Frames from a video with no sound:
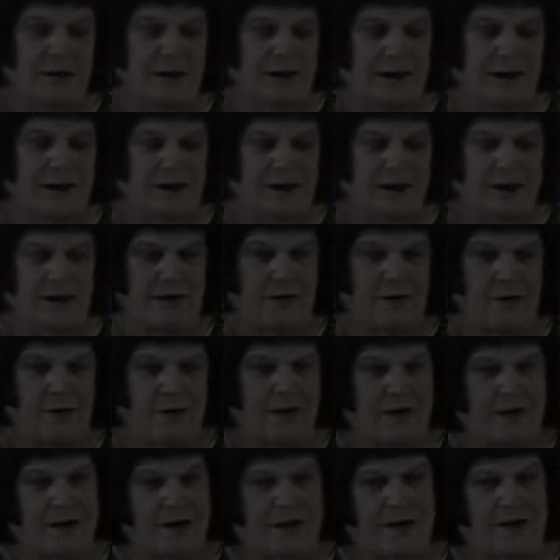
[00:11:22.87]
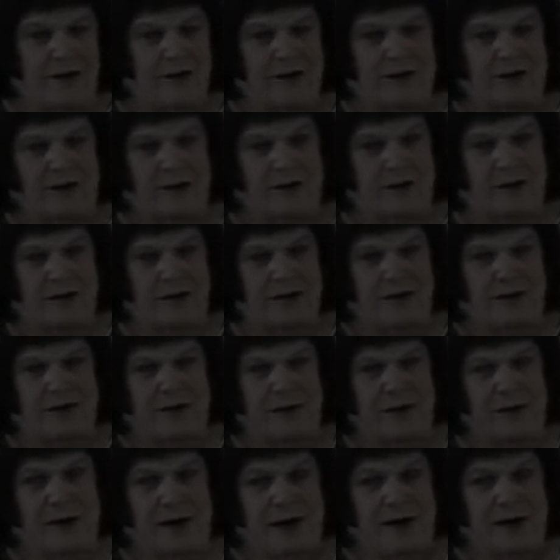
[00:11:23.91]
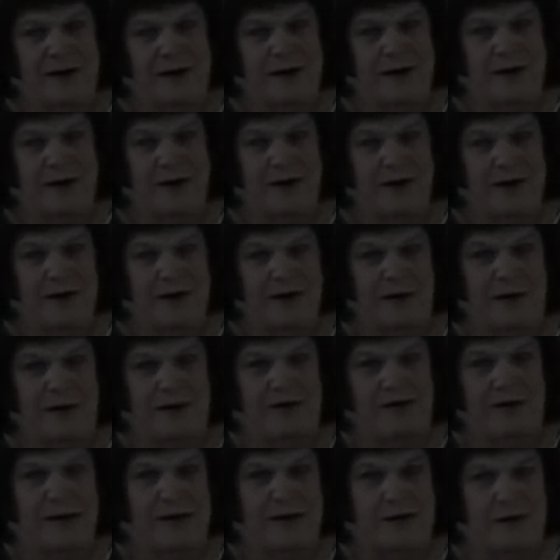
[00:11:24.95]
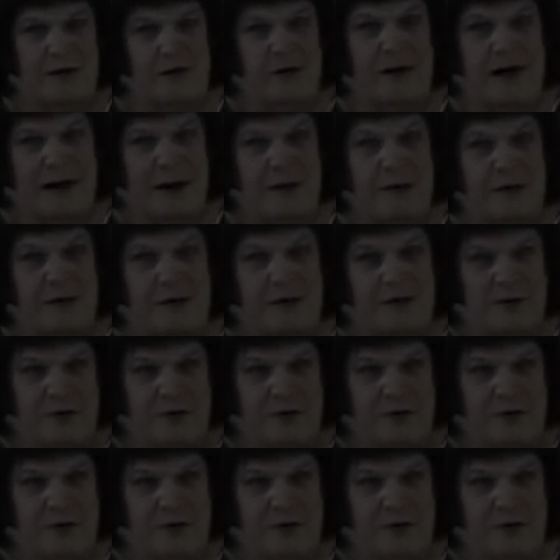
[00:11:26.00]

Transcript: And everybody kind of looked at me and said, what? You said crap in